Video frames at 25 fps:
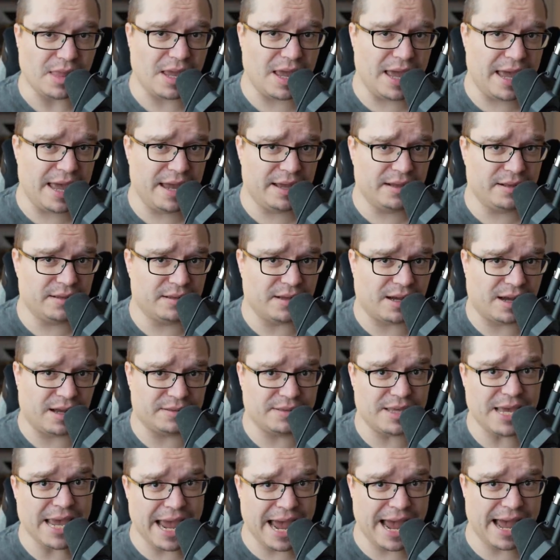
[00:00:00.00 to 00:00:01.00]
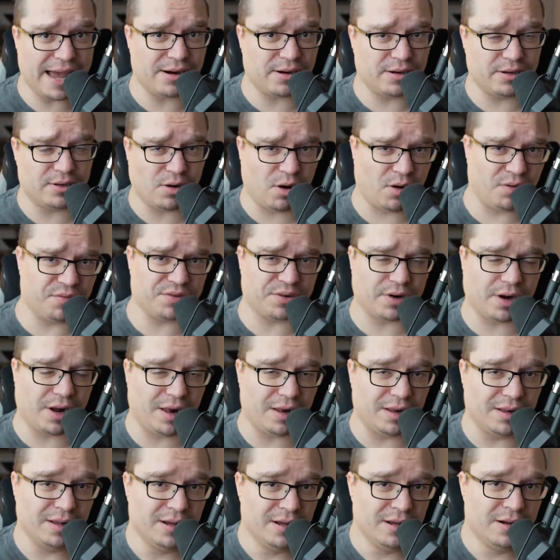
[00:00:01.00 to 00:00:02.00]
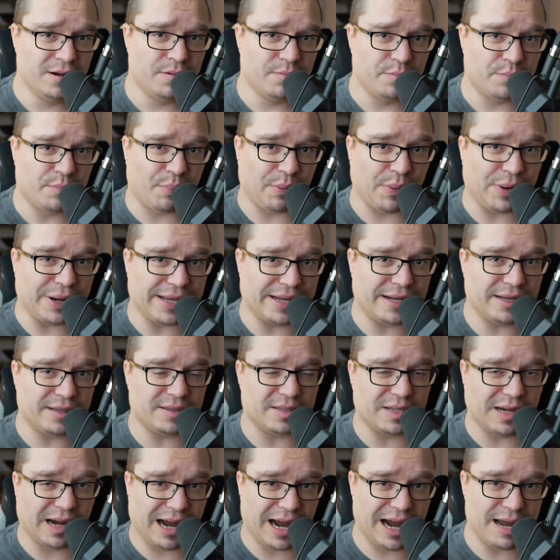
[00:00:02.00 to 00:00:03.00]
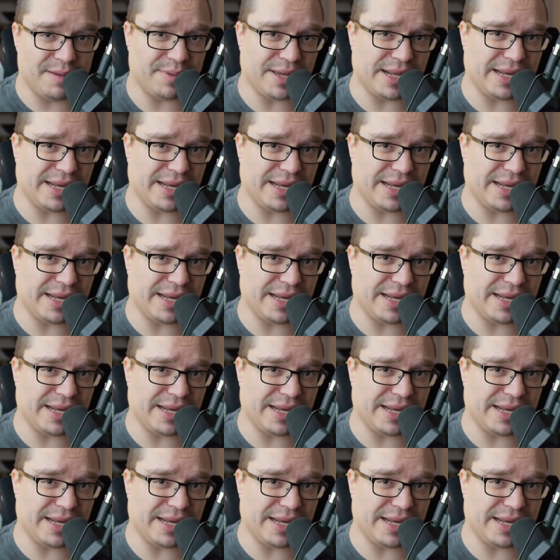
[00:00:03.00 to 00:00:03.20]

and they had an overall pretty good time.